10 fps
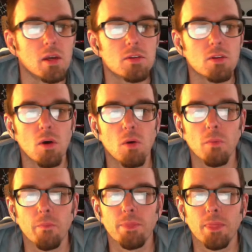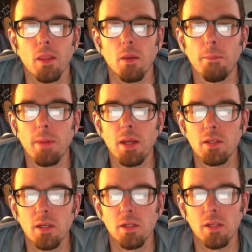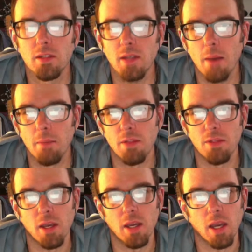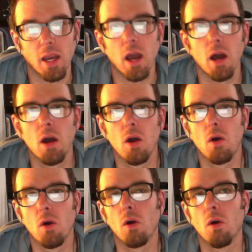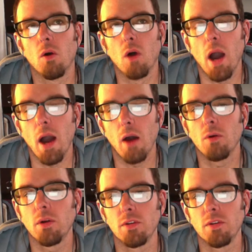So basically this got me thinking, about